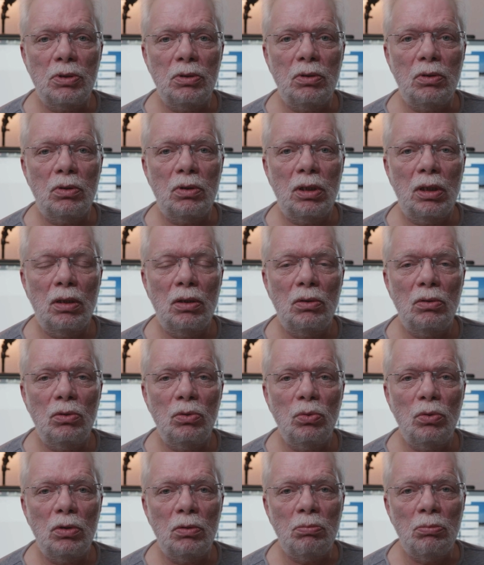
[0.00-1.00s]
You can
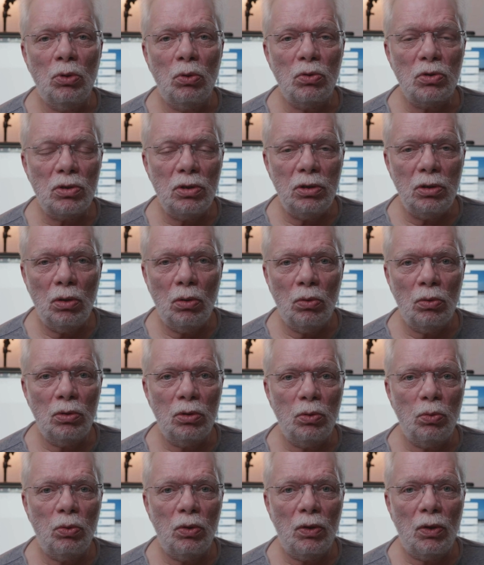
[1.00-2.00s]
do it mostly
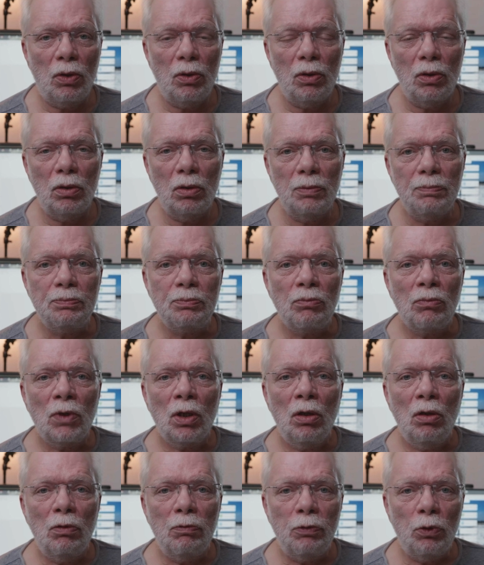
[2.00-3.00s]
only with the
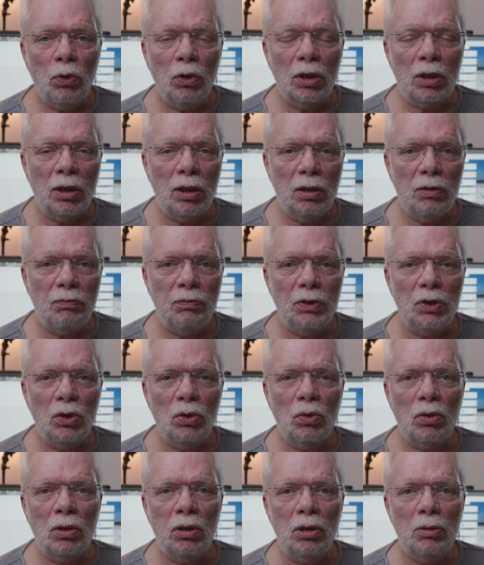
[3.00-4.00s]
4K
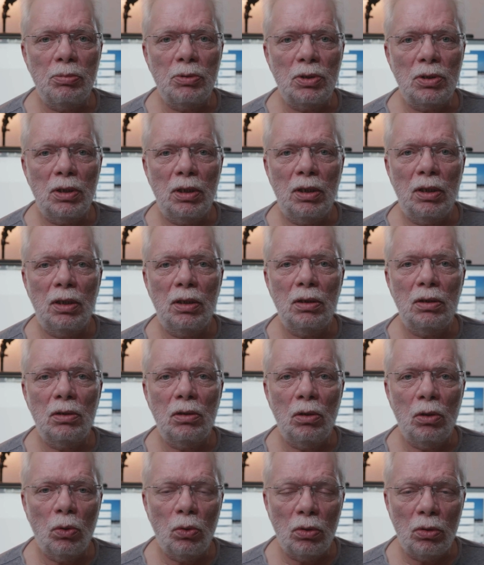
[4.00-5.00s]
video clips and
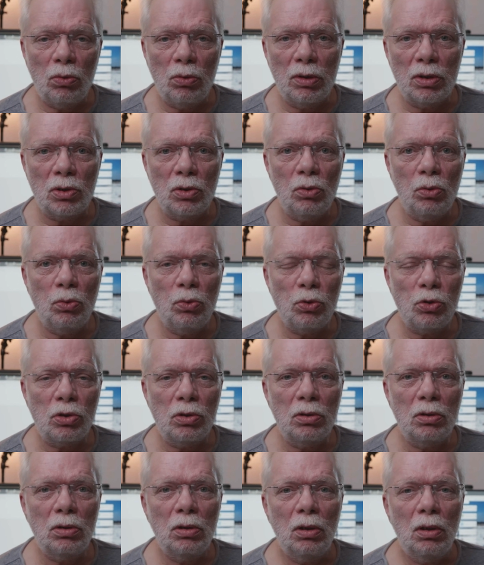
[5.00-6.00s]
lower
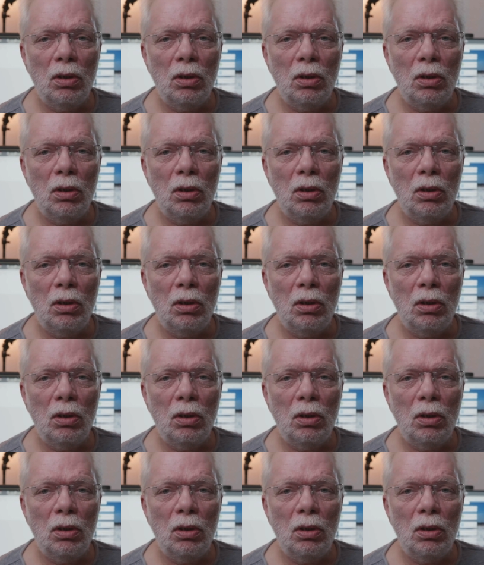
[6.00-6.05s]
resolution.